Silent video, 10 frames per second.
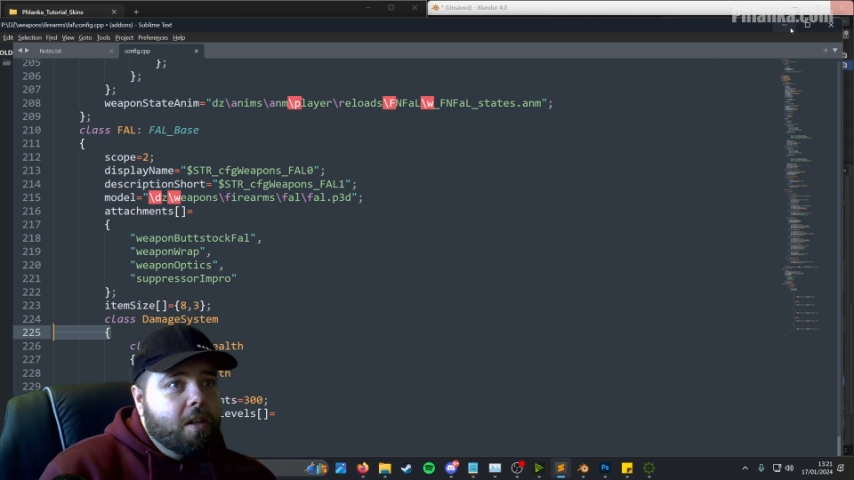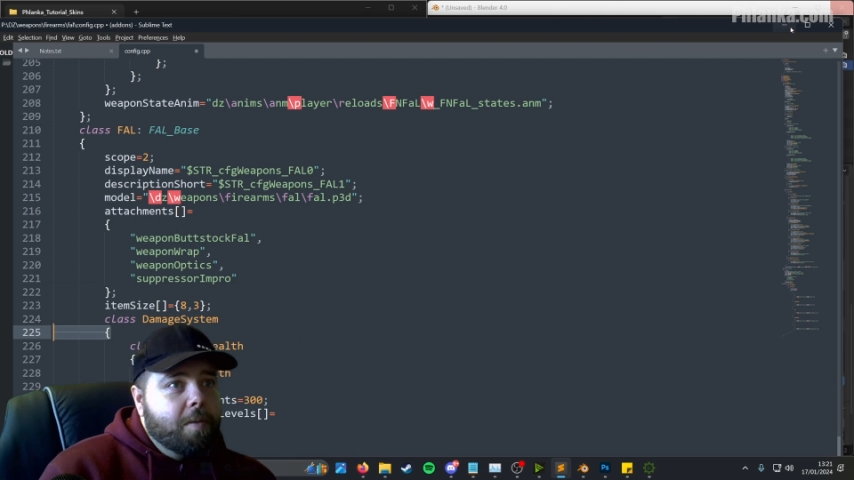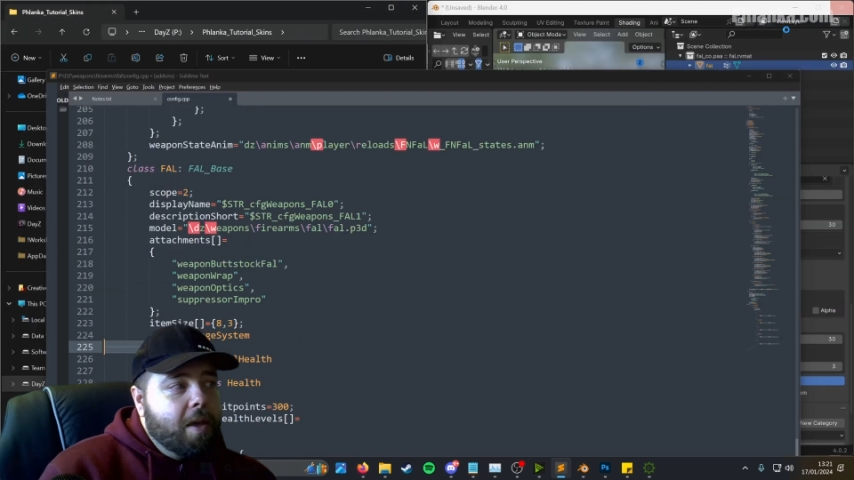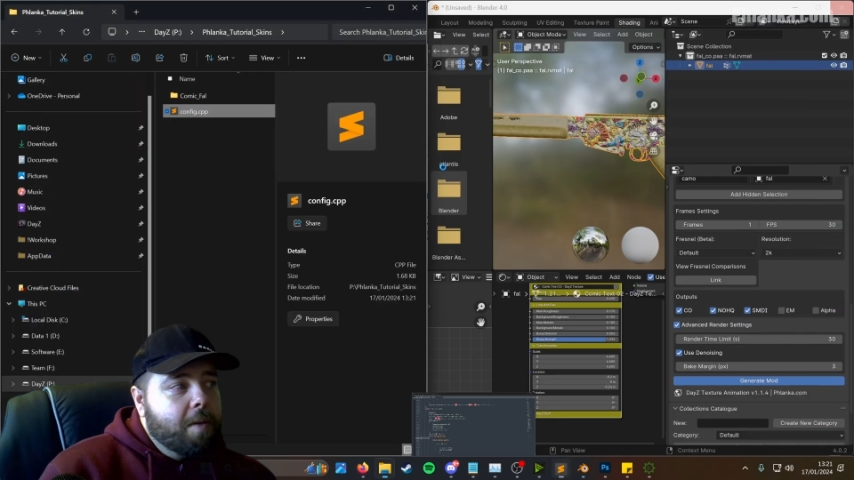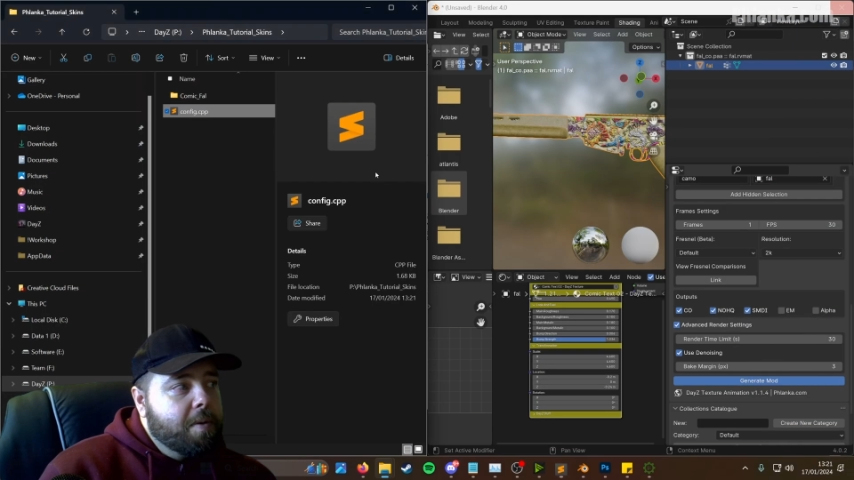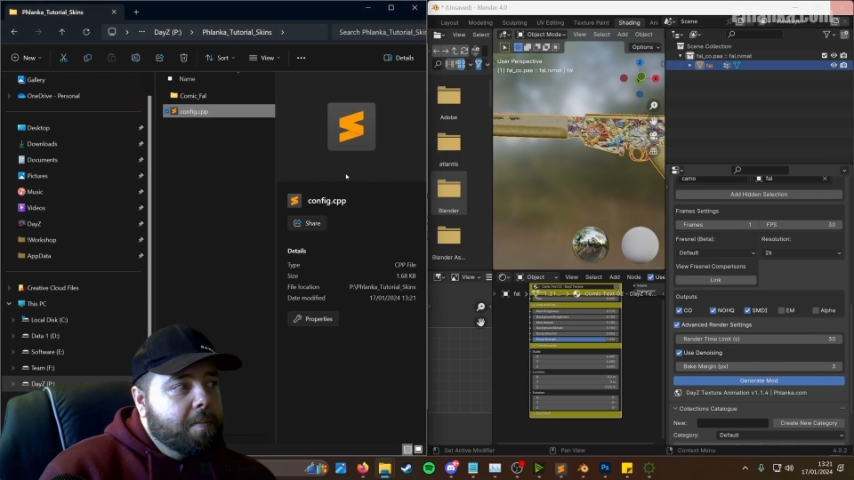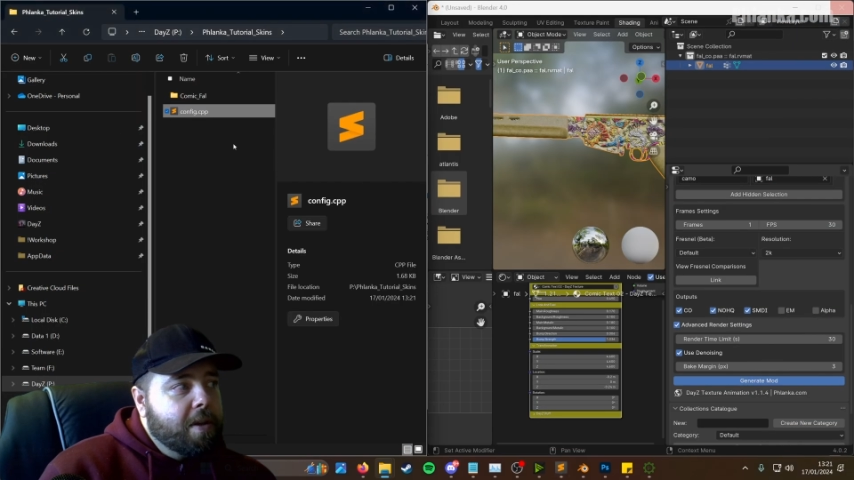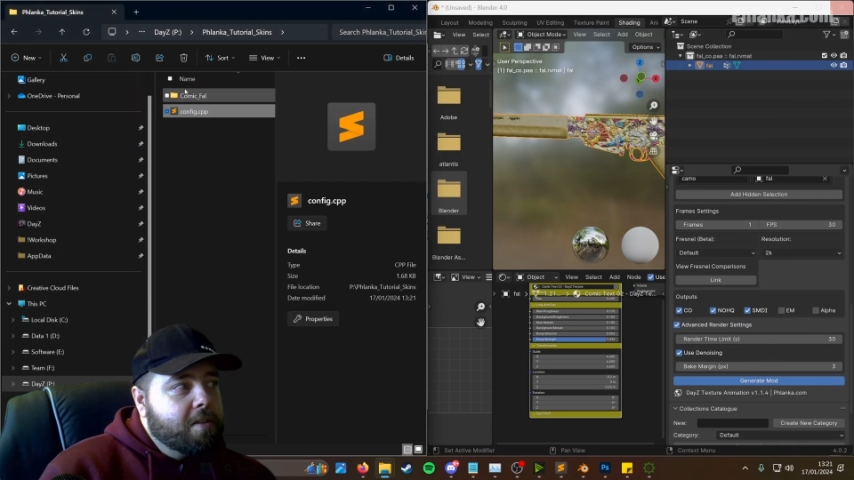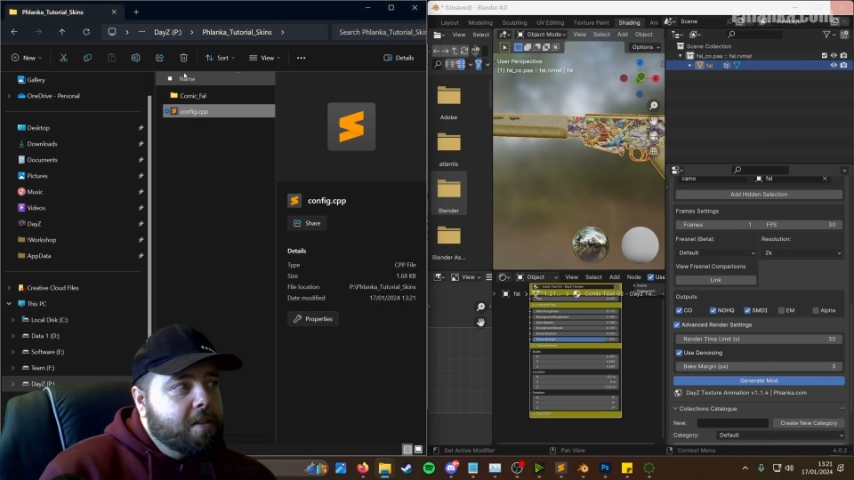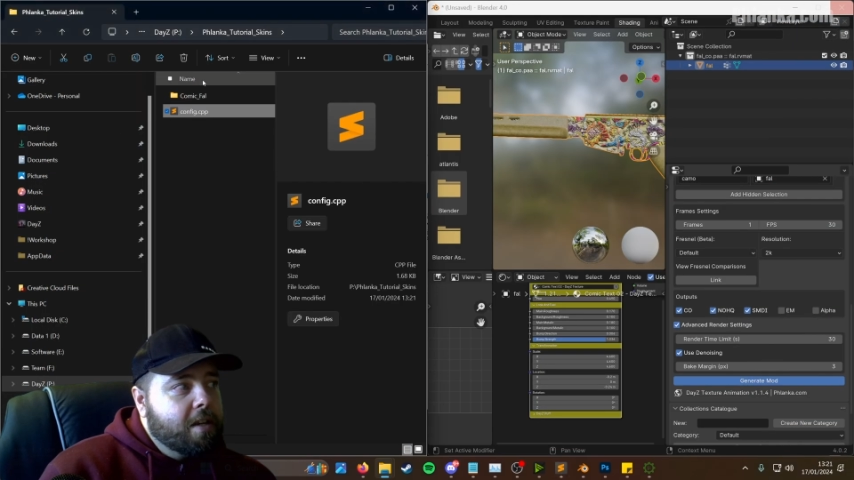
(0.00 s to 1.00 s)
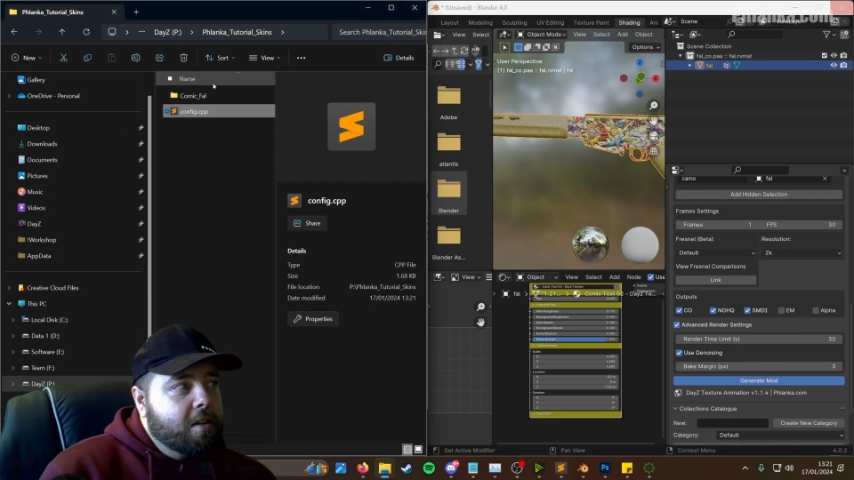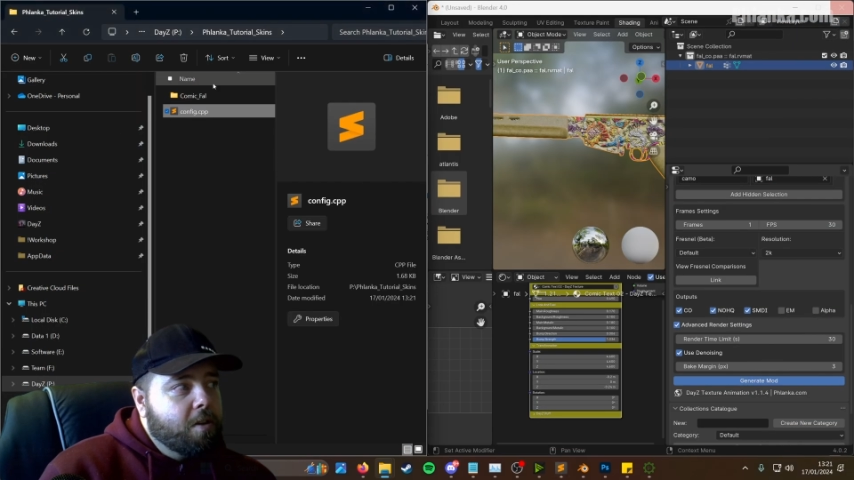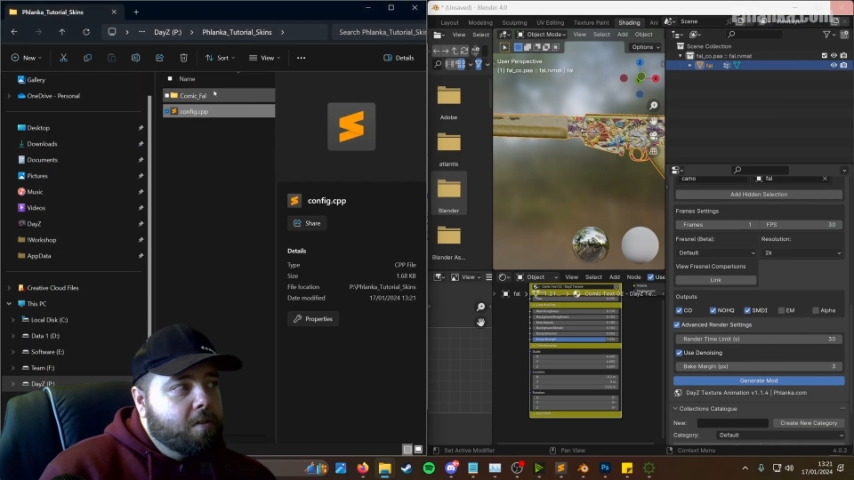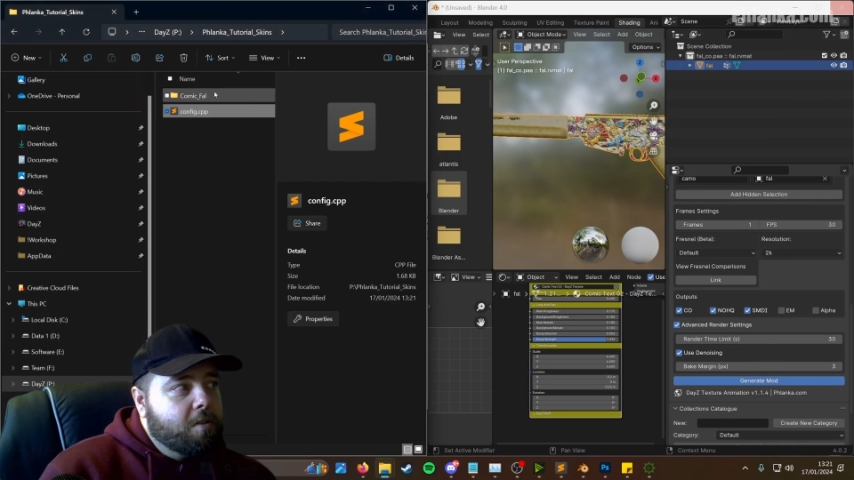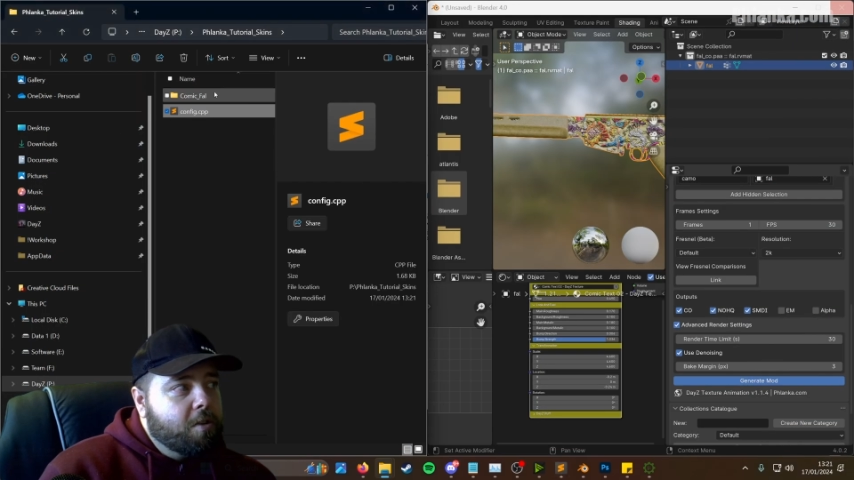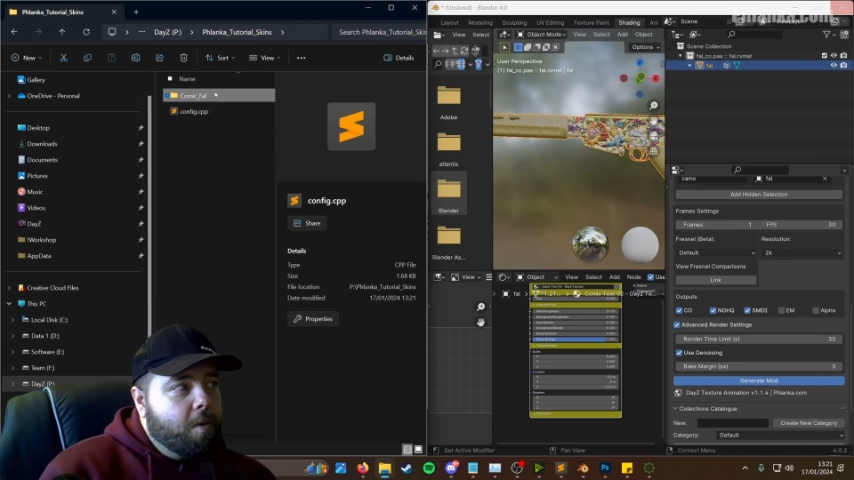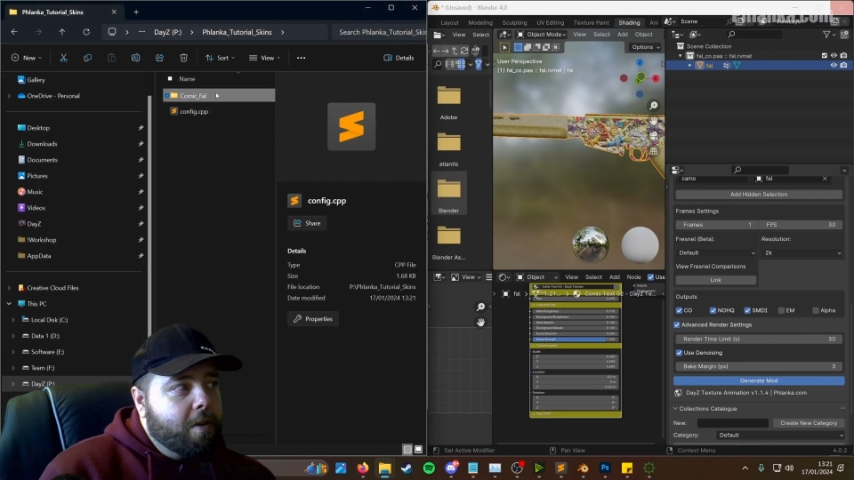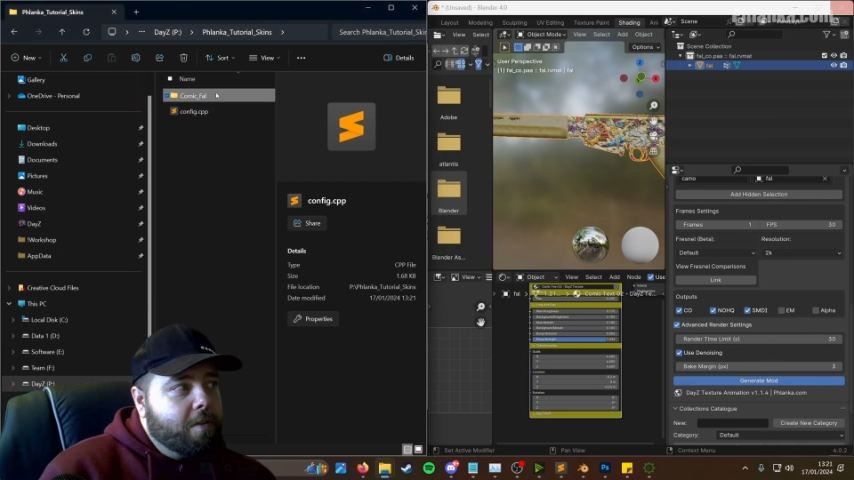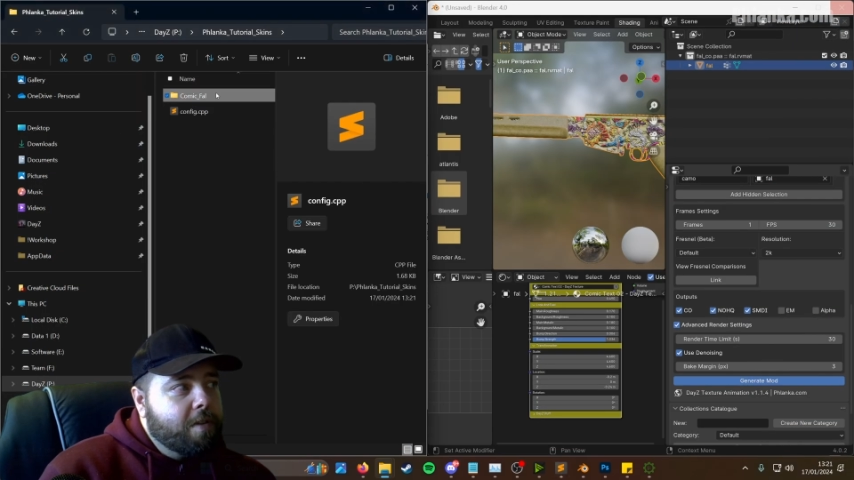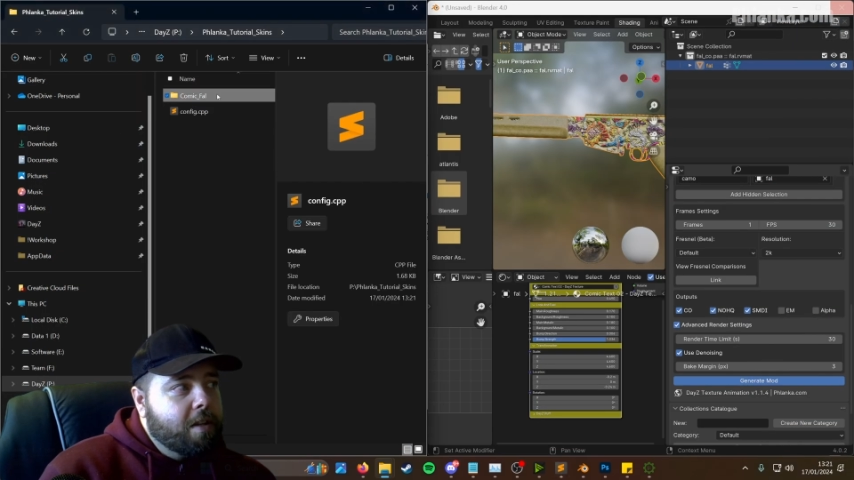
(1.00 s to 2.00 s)
Let me minimize that and go into the
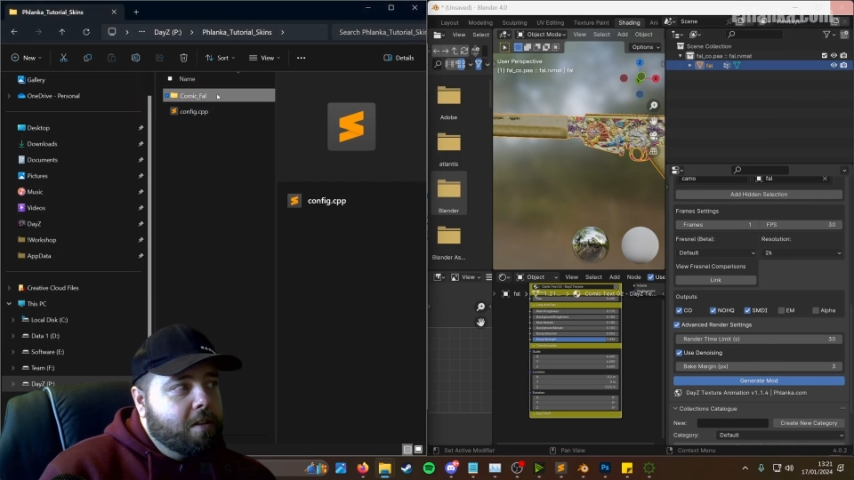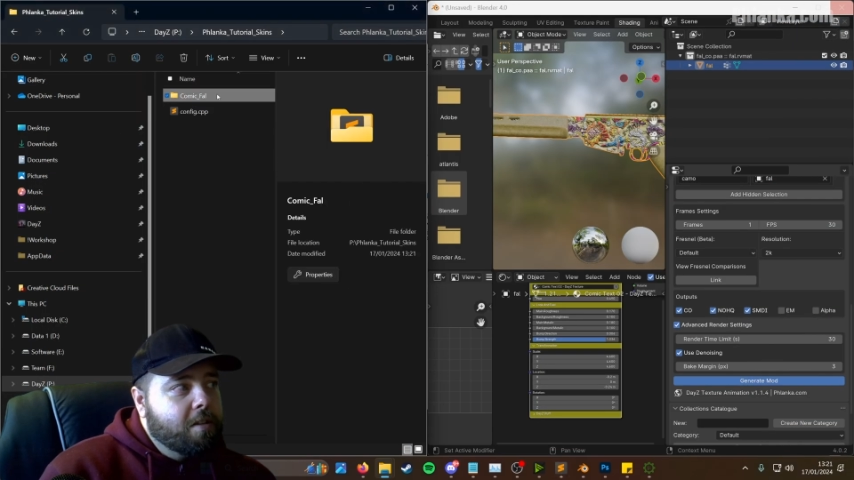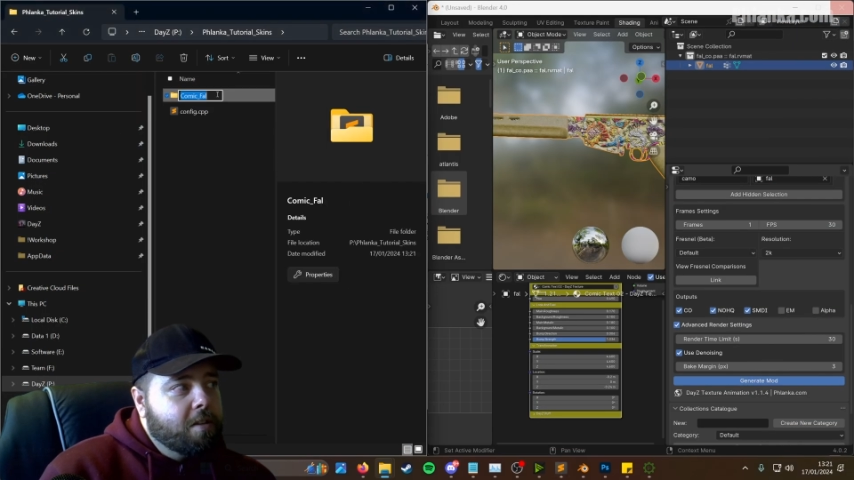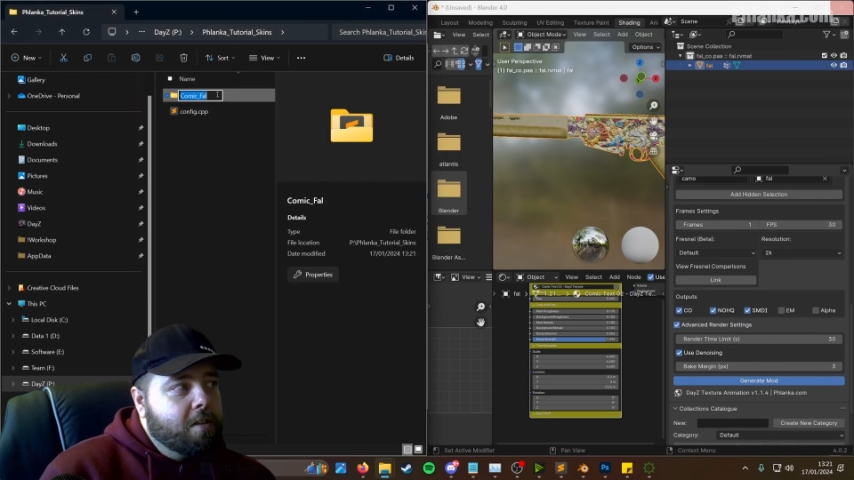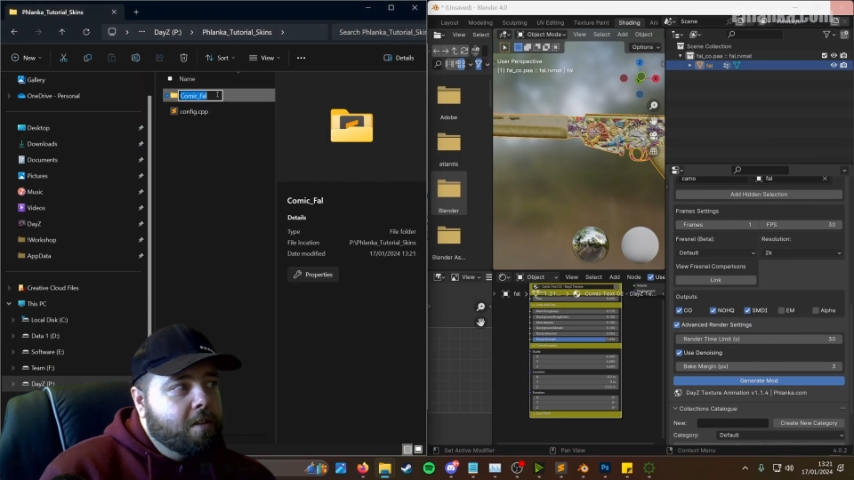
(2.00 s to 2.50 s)
comic file.